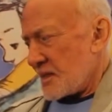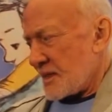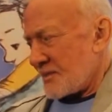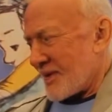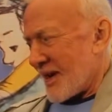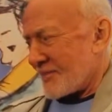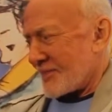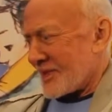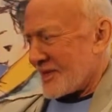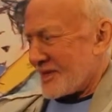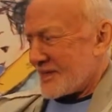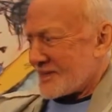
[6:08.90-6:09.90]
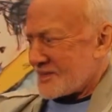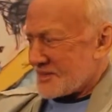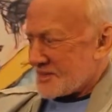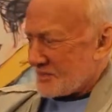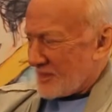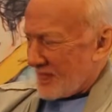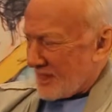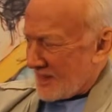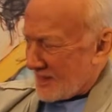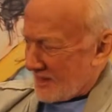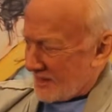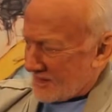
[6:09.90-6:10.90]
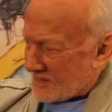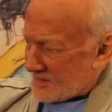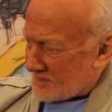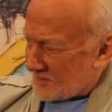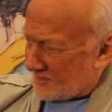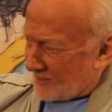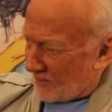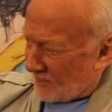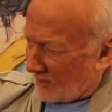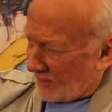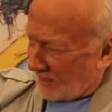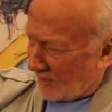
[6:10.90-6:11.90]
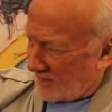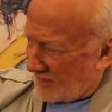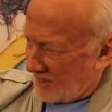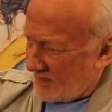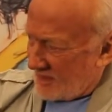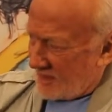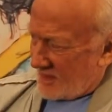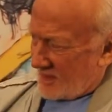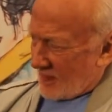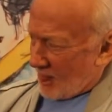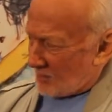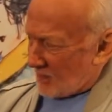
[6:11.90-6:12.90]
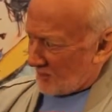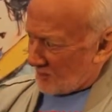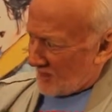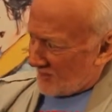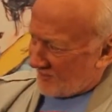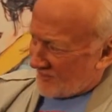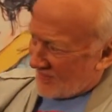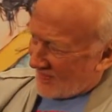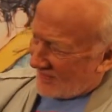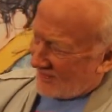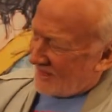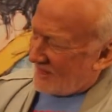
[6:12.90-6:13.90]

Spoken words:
gravity is making us fall. But we've got